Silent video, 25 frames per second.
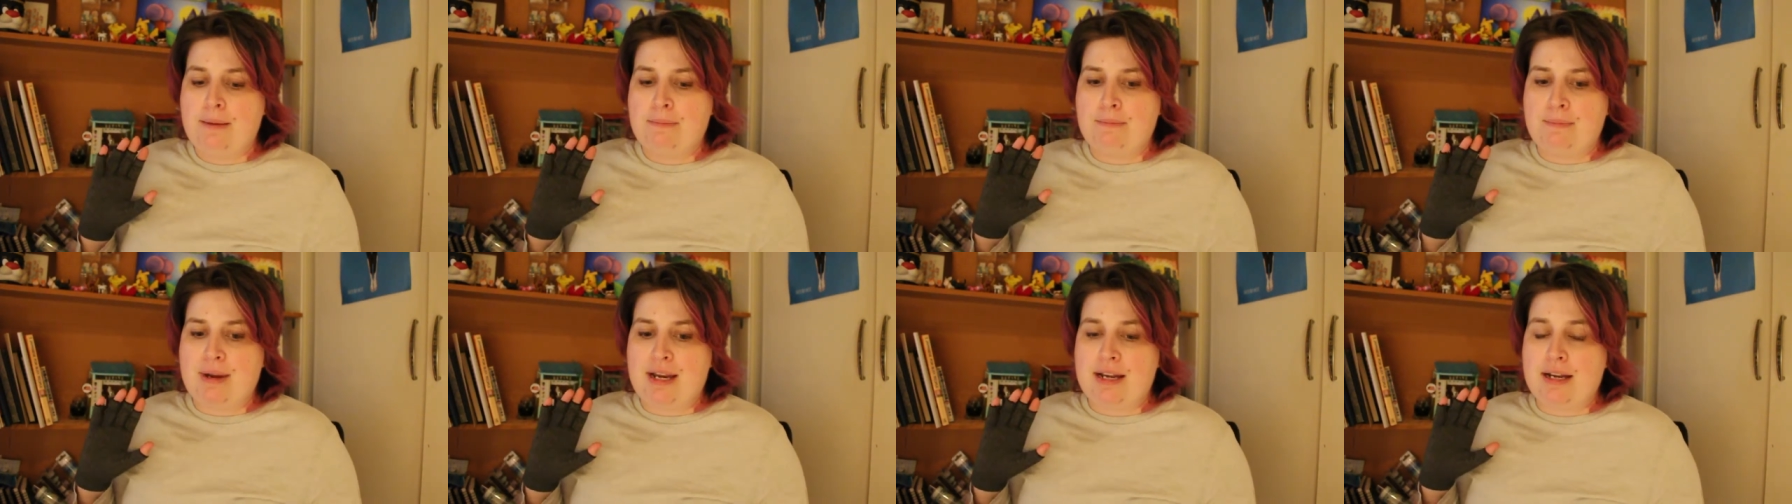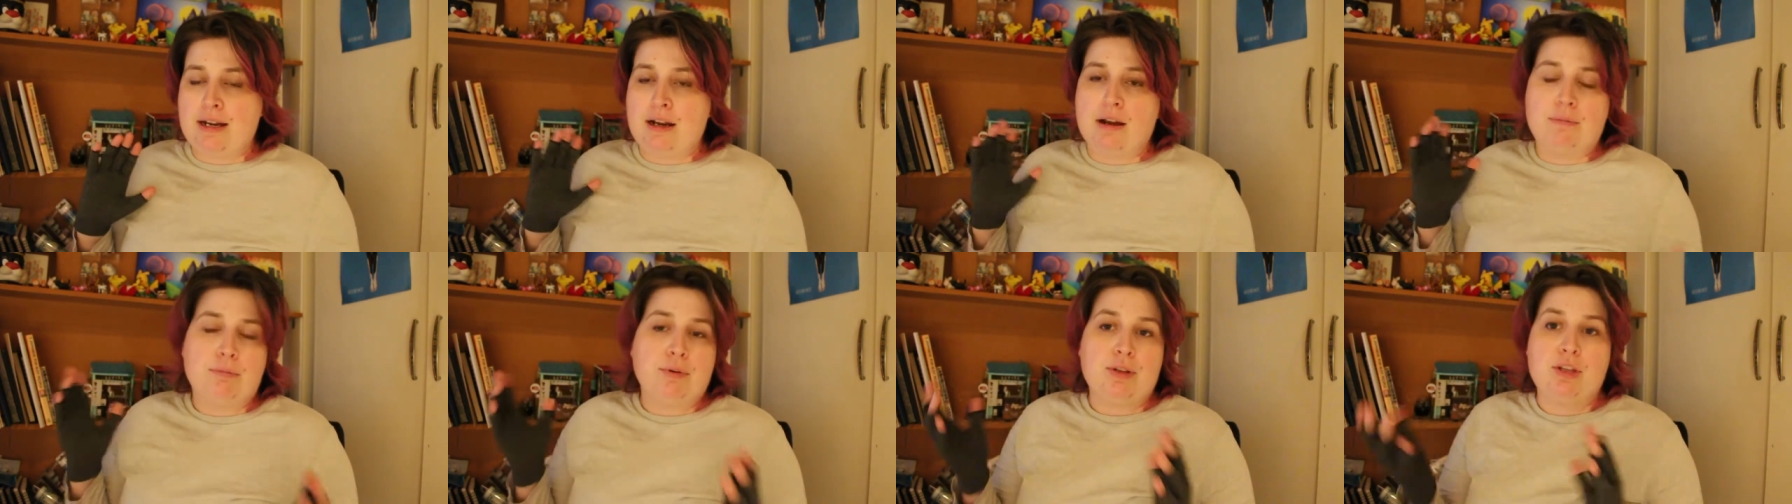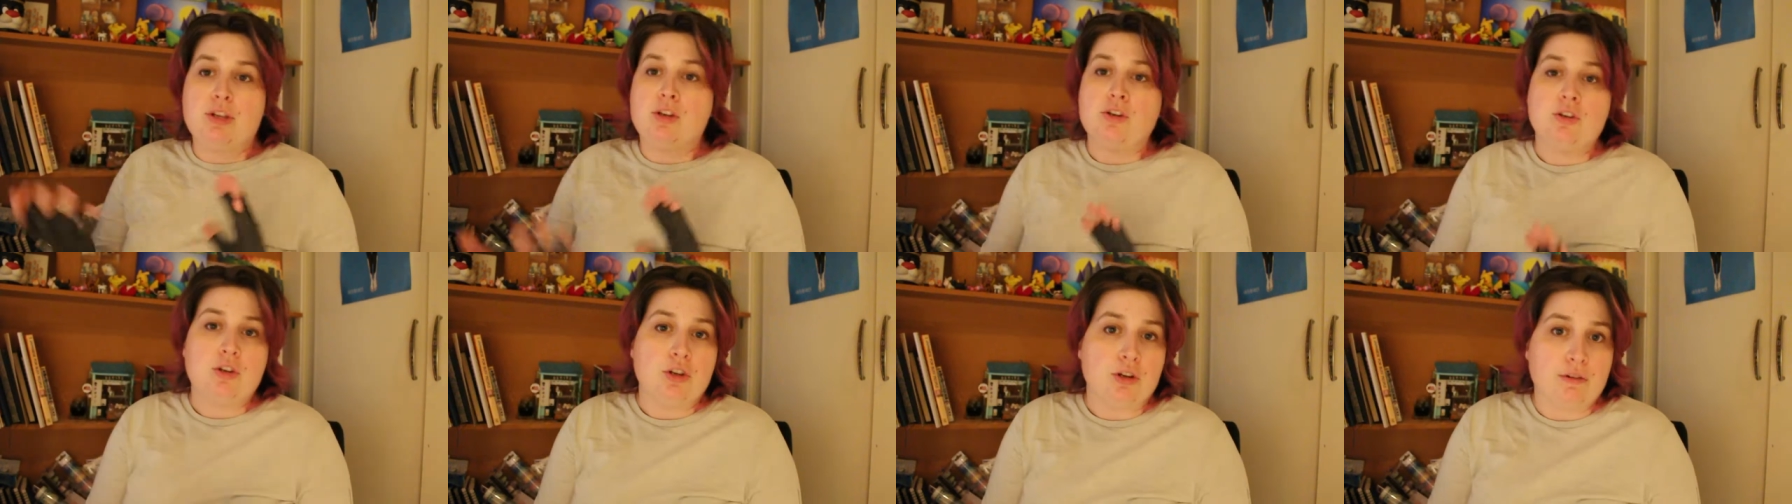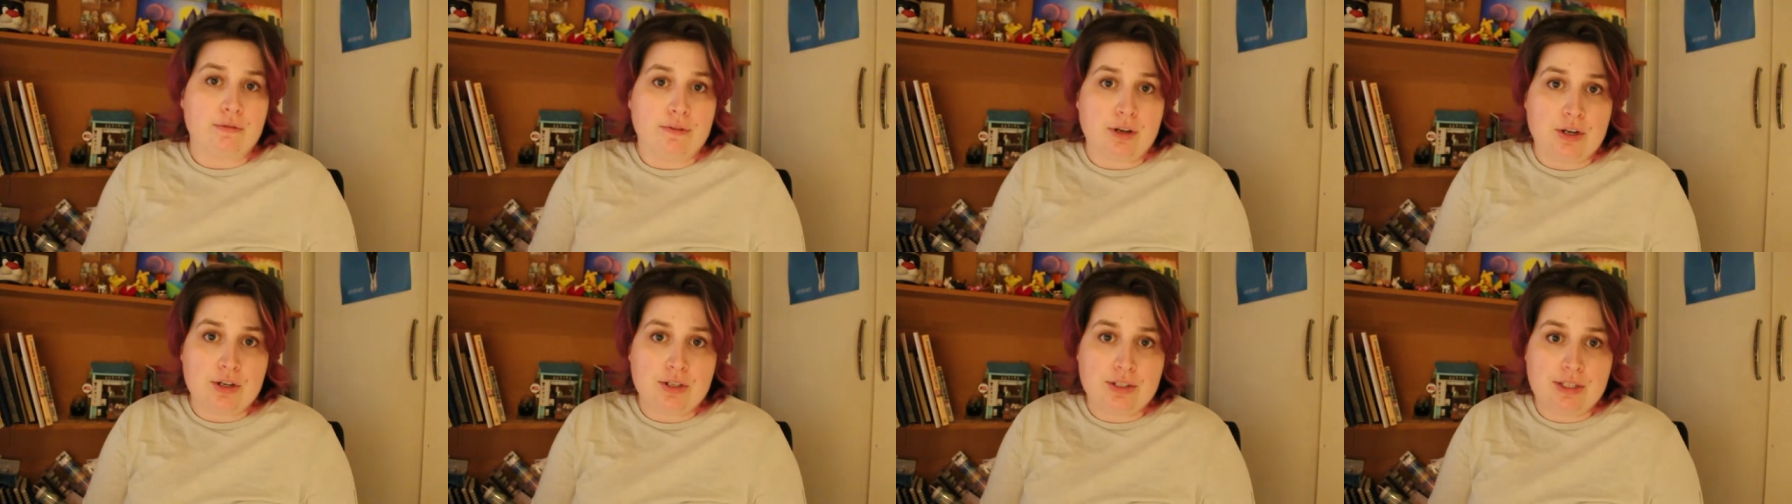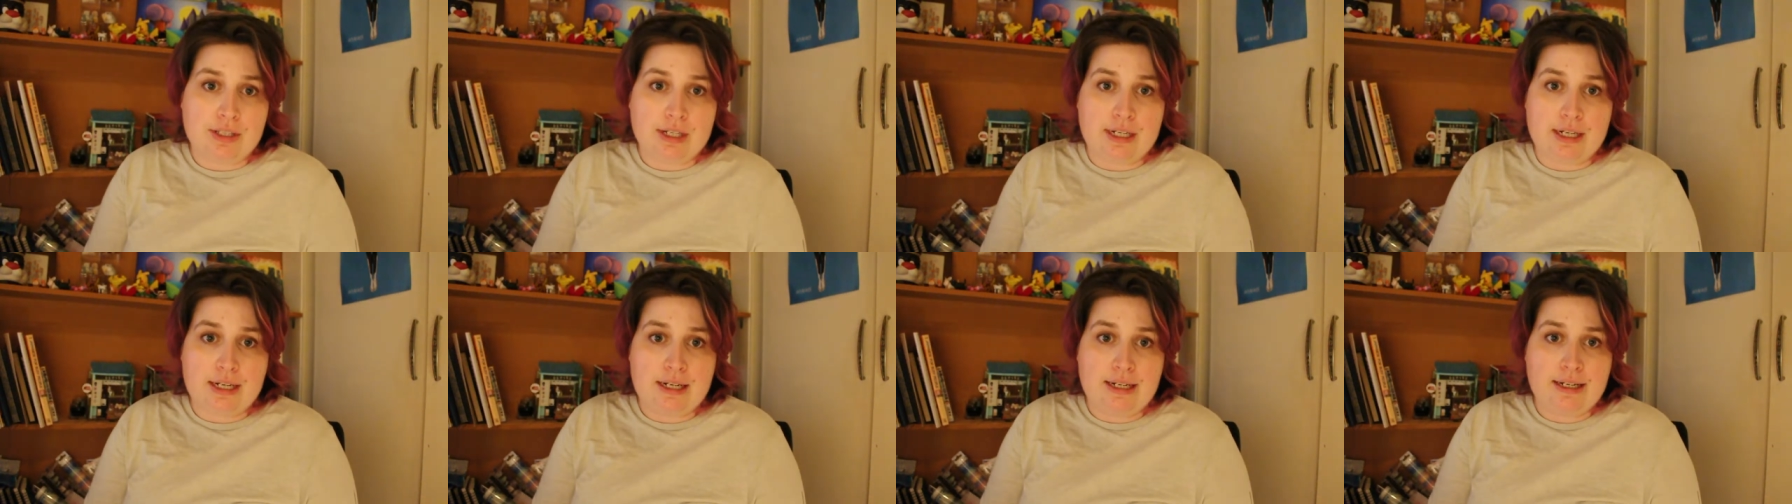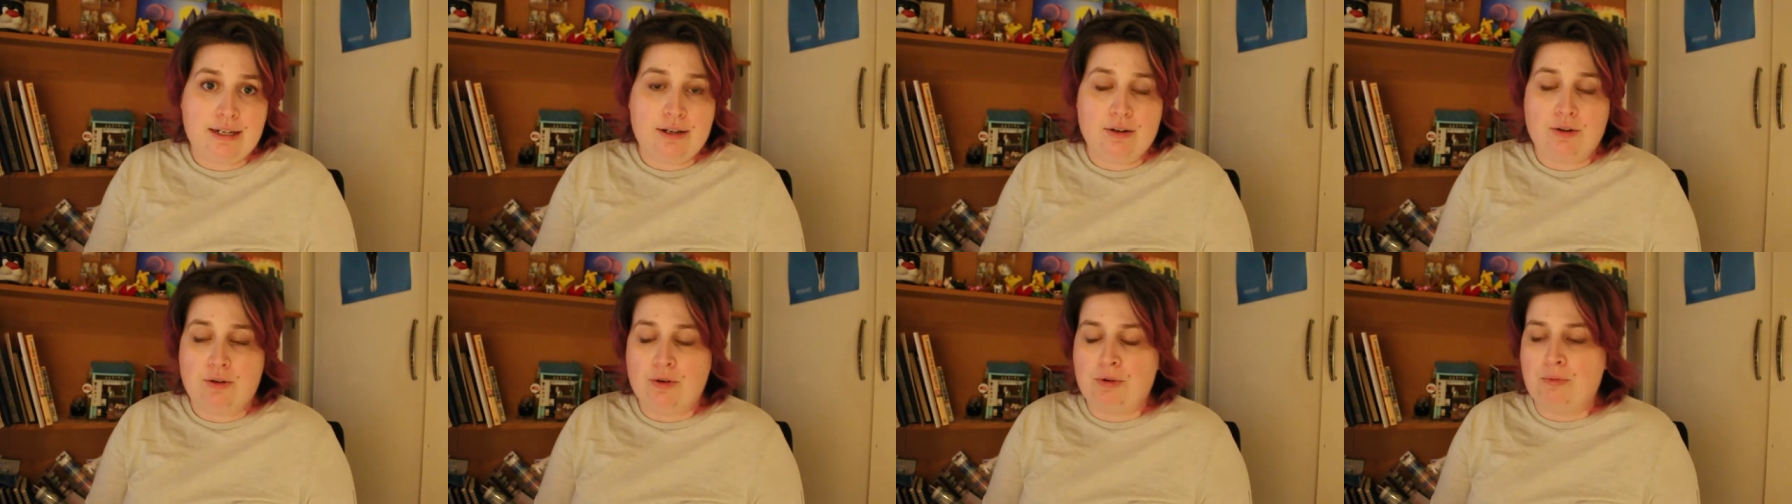meeting up with your
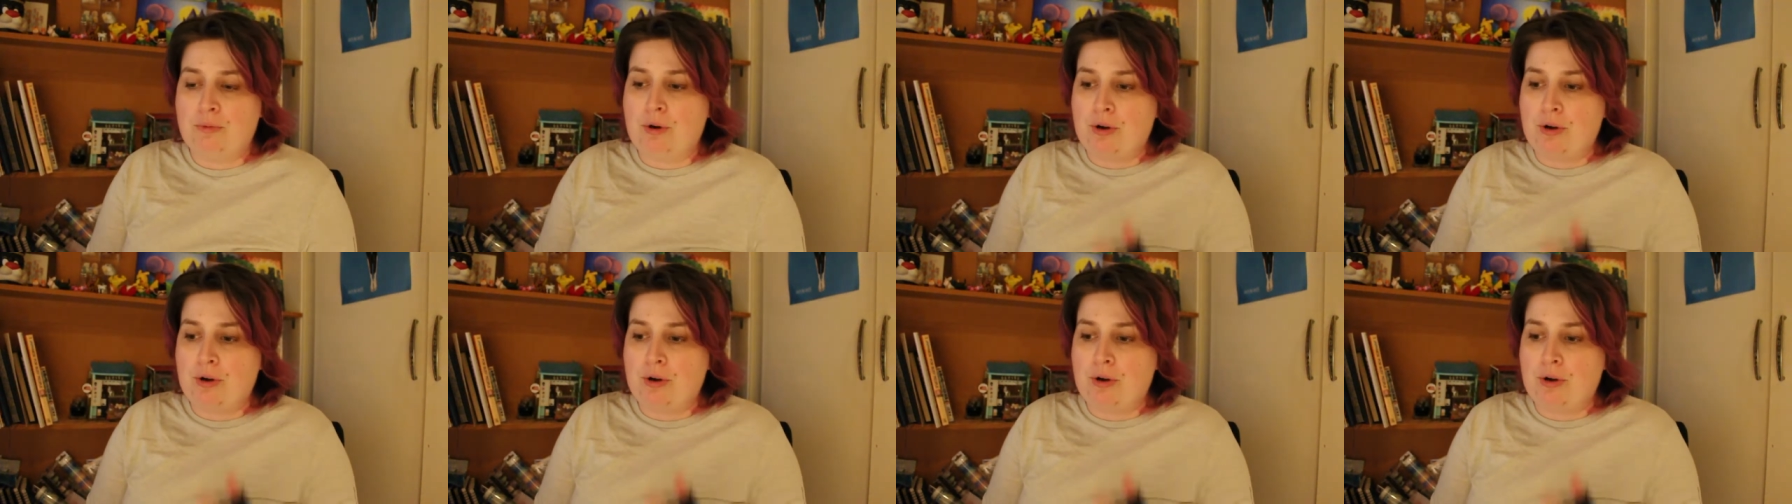university or